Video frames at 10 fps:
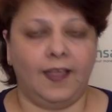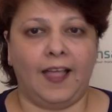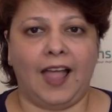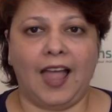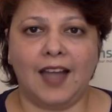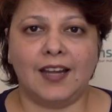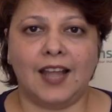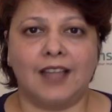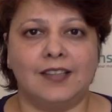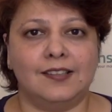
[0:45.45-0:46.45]

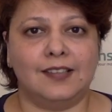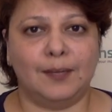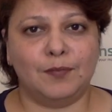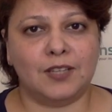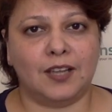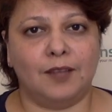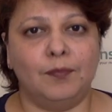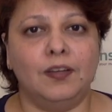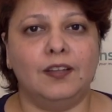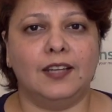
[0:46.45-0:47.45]
and at the same
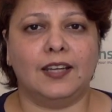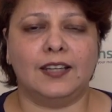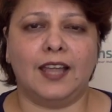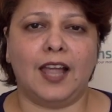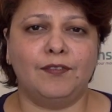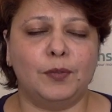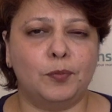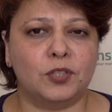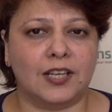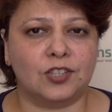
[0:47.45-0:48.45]
time, they have the
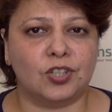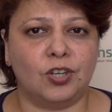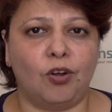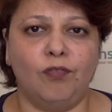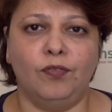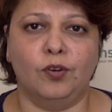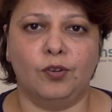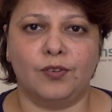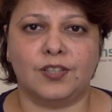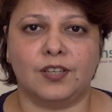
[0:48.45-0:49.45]
potential of
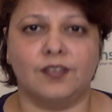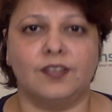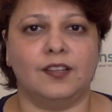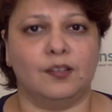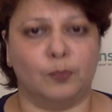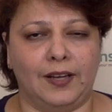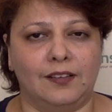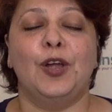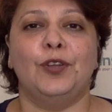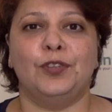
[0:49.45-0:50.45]
good returns as well.
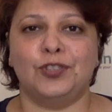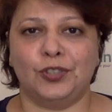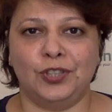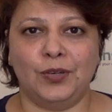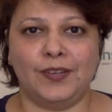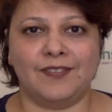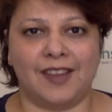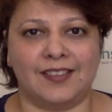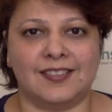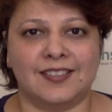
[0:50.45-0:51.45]
So, should you
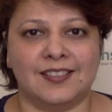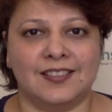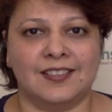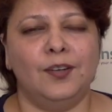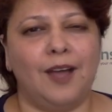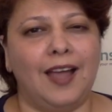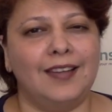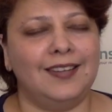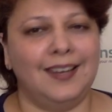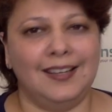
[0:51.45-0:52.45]
invest? No,
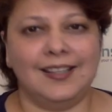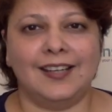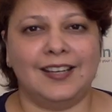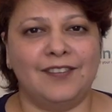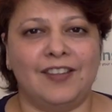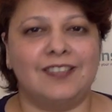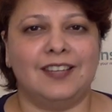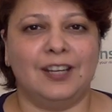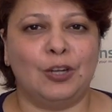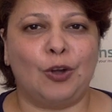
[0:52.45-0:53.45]
I think that
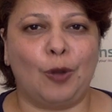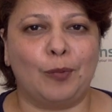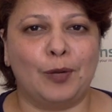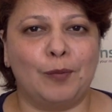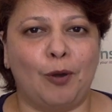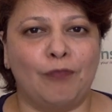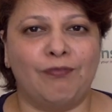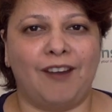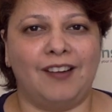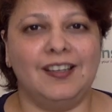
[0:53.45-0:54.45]
investing in a corporate bond
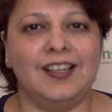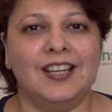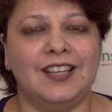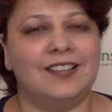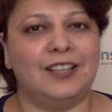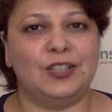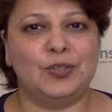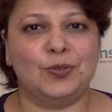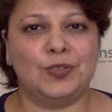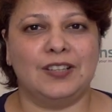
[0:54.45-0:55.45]
fund is like
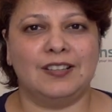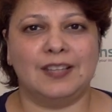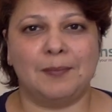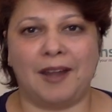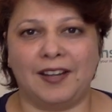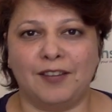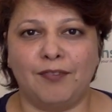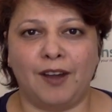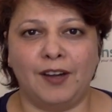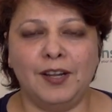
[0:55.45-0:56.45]
choosing a thematic
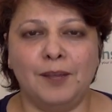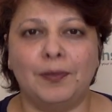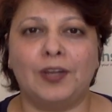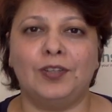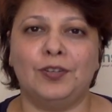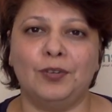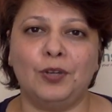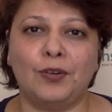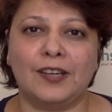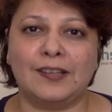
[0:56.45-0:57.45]
fund because
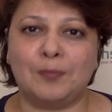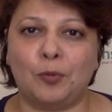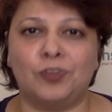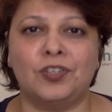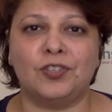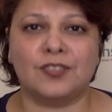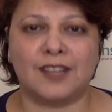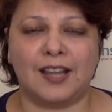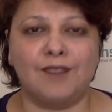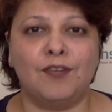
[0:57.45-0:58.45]
you're exposing yourself